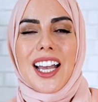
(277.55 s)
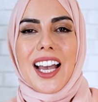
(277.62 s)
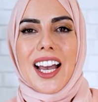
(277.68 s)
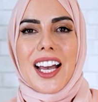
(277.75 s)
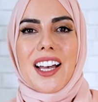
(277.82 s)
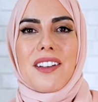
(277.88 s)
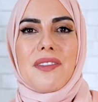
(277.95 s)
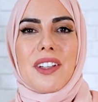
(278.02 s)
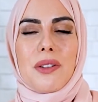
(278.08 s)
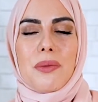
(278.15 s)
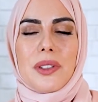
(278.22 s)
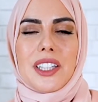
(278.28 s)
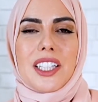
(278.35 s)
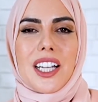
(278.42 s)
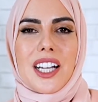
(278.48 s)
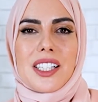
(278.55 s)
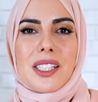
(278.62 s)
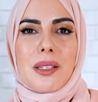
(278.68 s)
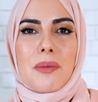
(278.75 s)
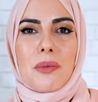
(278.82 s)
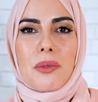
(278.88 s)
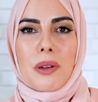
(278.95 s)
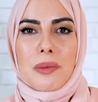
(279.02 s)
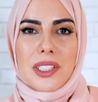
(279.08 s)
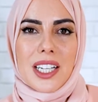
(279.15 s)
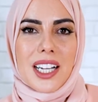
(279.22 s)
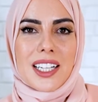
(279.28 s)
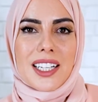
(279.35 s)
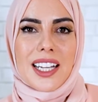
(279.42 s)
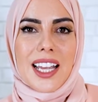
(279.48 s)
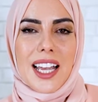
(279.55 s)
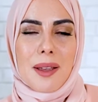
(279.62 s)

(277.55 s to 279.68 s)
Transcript: have a really awesome Ramadan